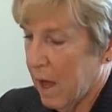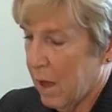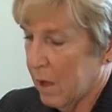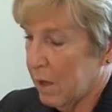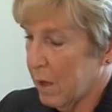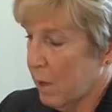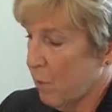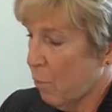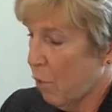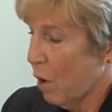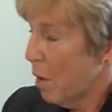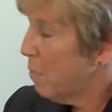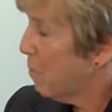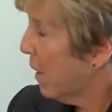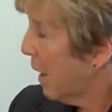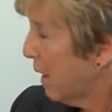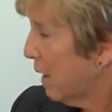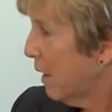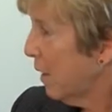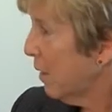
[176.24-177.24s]
Leroy
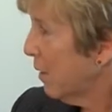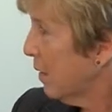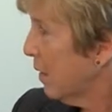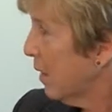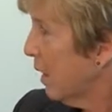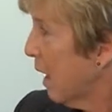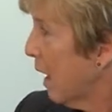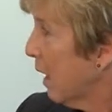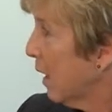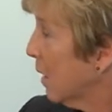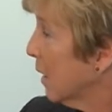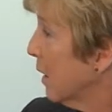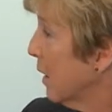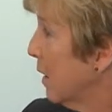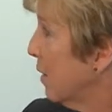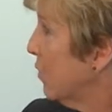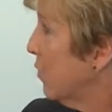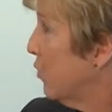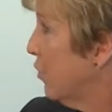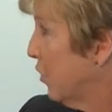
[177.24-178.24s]
Bennett, and
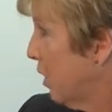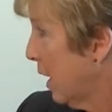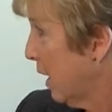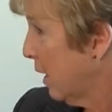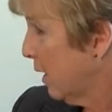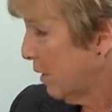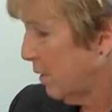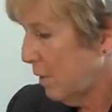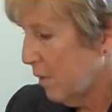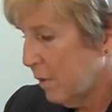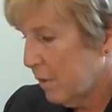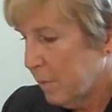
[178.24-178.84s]
Clinton Jenkins.